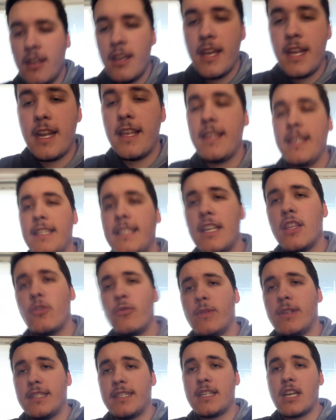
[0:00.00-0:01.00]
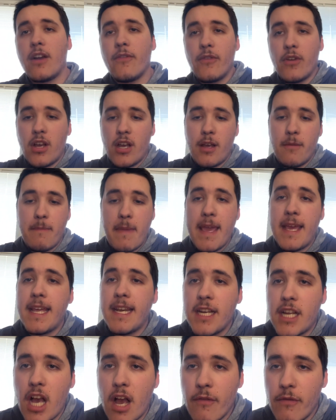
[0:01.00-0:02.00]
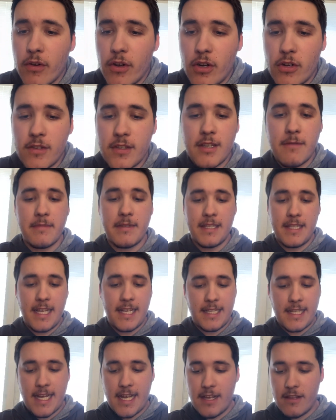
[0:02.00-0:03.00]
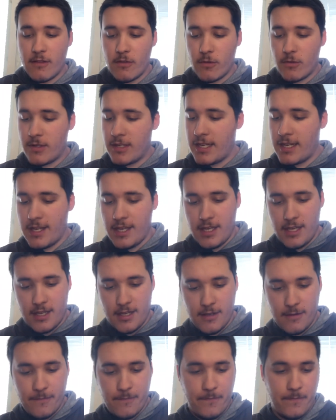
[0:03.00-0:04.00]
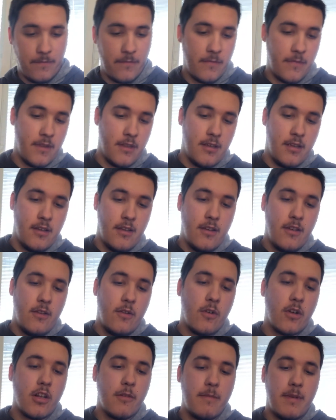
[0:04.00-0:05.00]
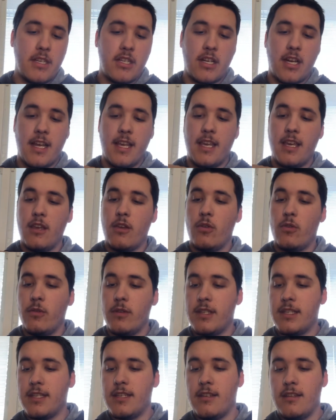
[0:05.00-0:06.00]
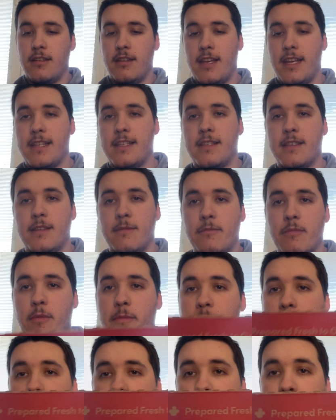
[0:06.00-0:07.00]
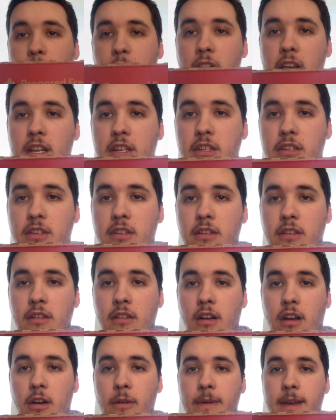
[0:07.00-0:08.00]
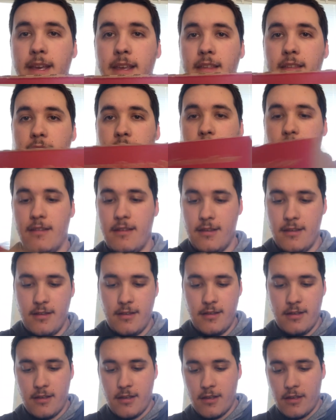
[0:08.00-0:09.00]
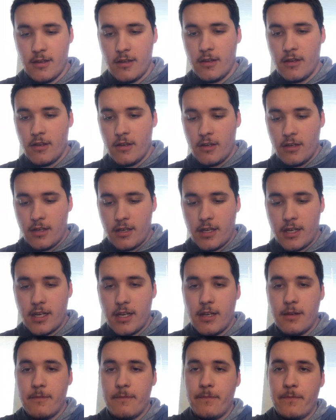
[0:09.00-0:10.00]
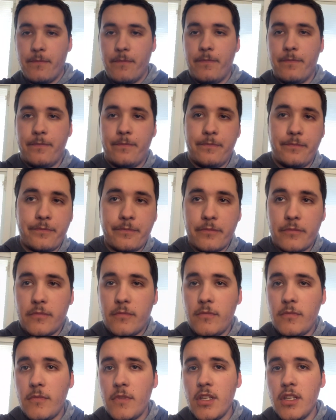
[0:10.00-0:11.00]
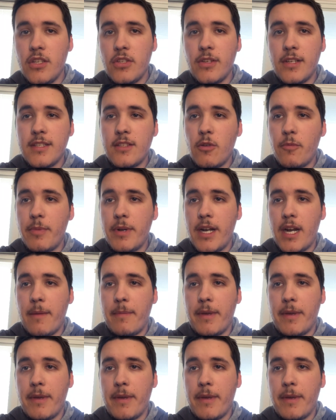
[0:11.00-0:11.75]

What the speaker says: and I think the other one's bacon covered or something like that. So today we're gonna be trying it. You know, it's prepared fresh, always. So let's open it up